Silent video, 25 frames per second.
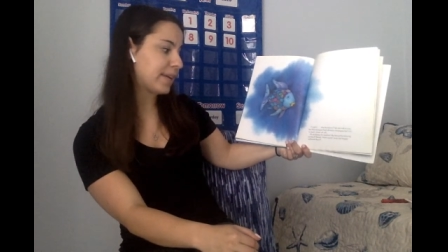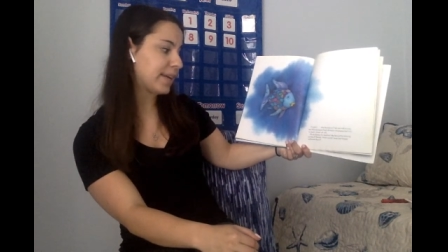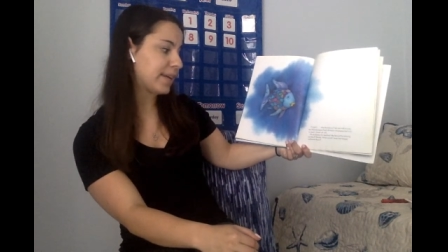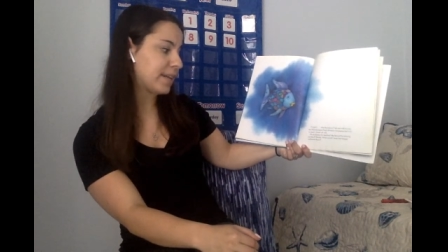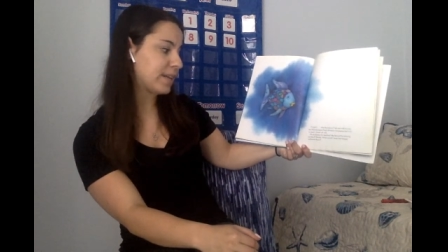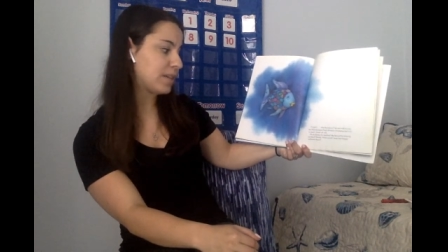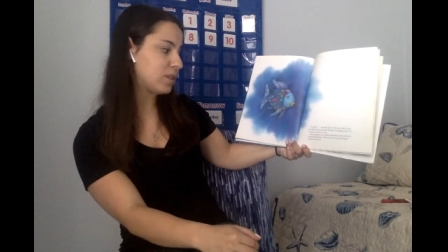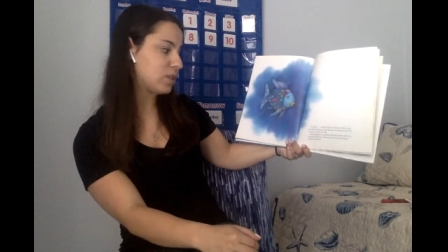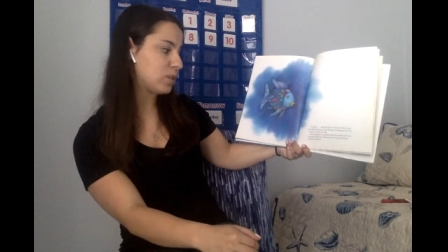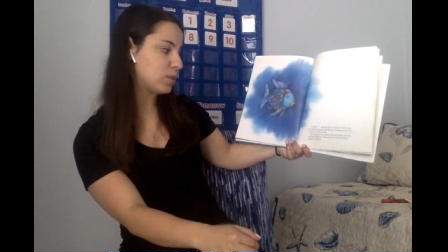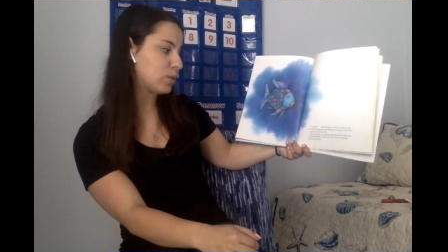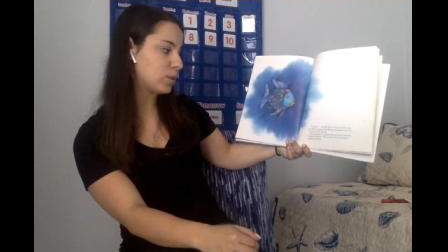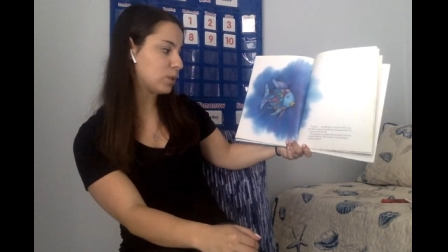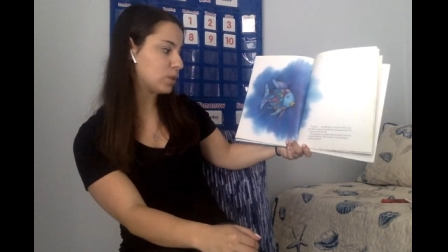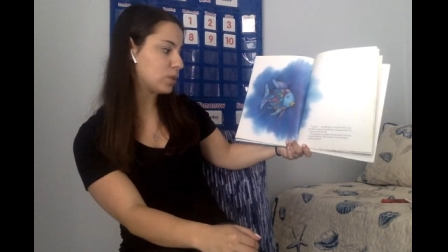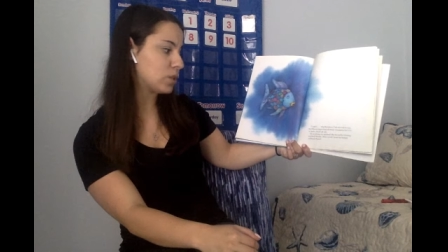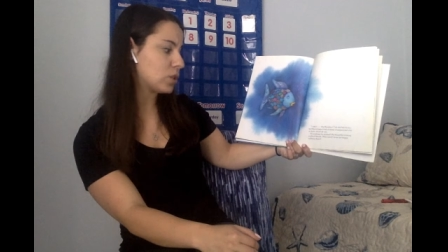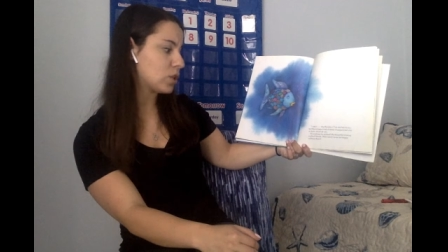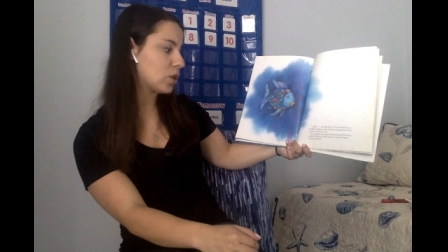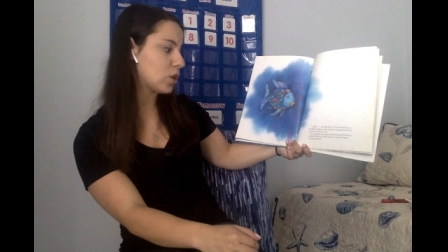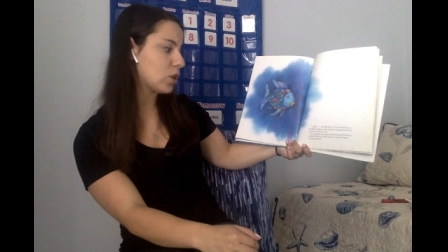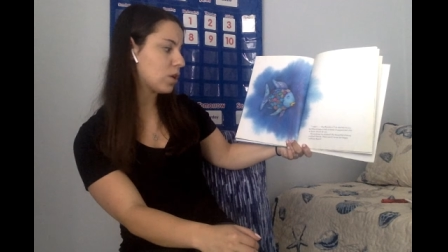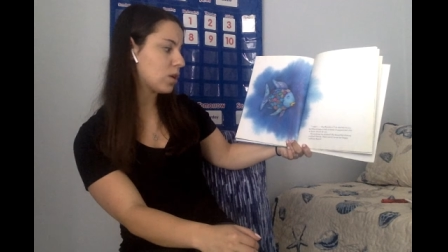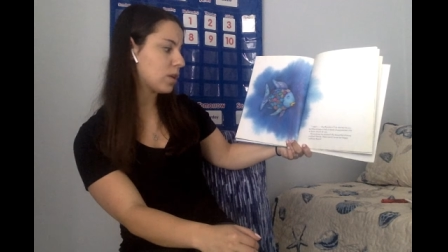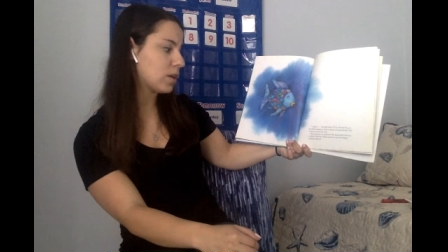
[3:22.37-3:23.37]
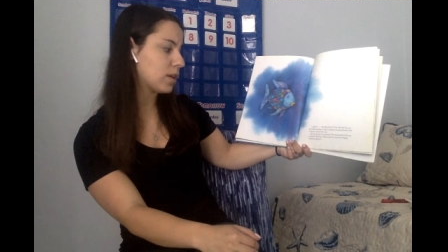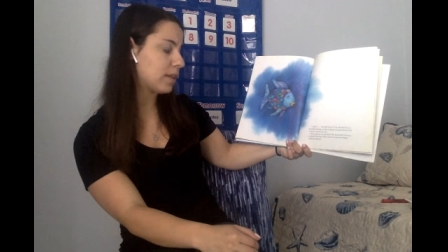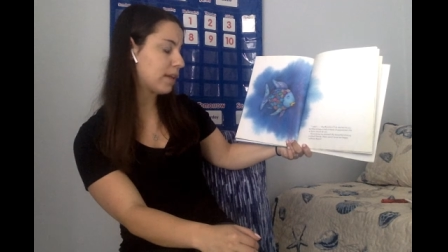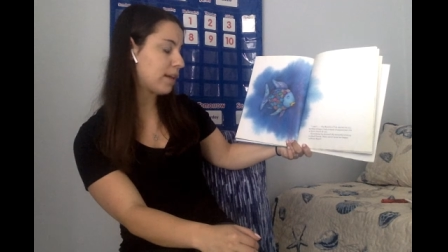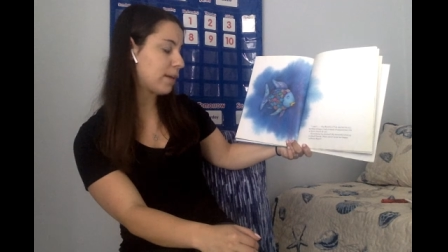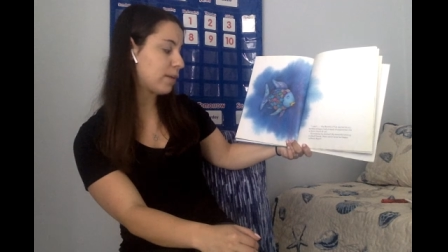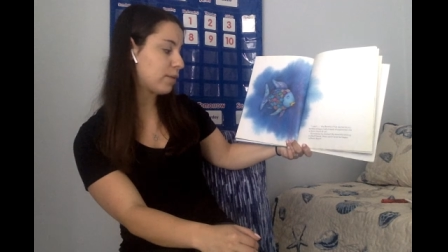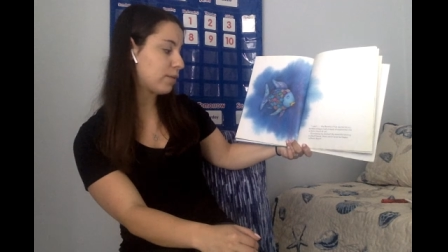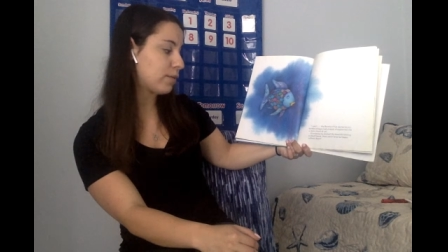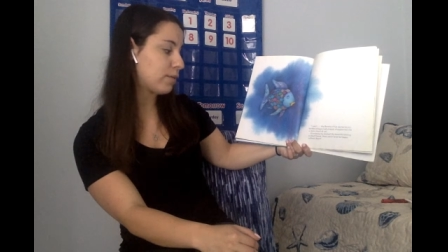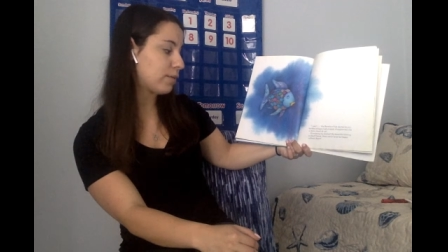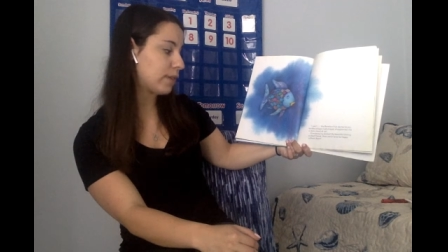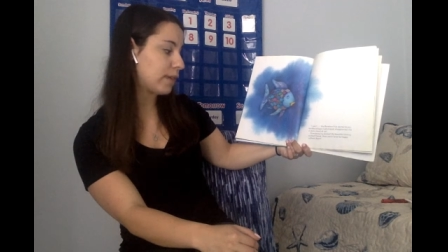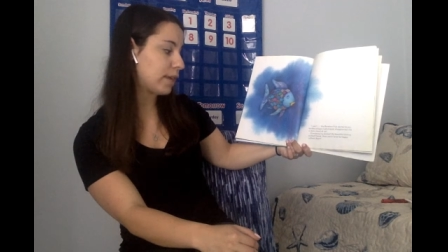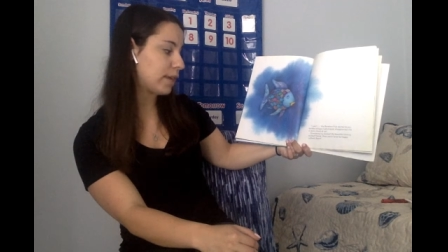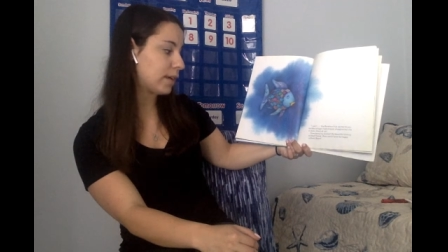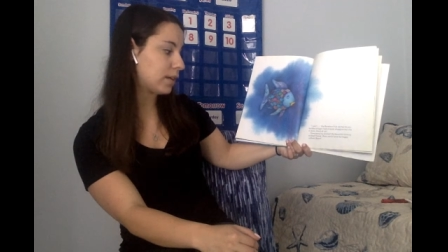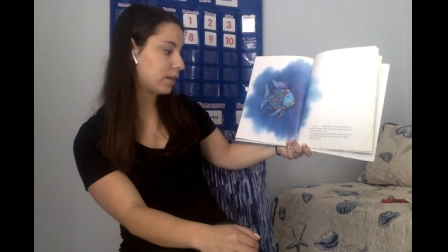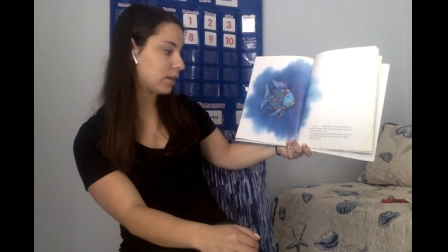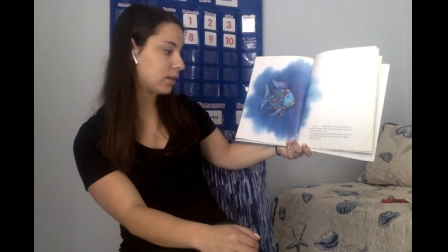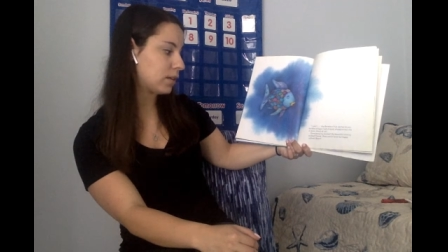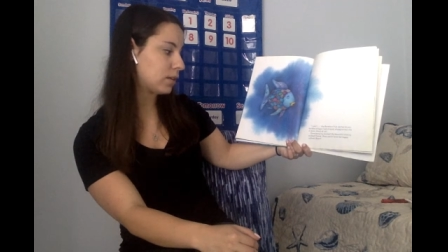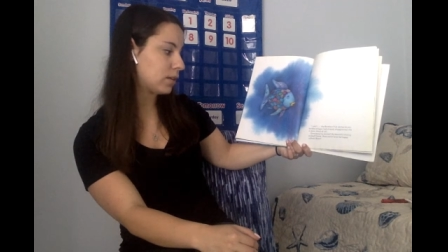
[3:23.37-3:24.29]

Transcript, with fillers: into a dark cloud of ink.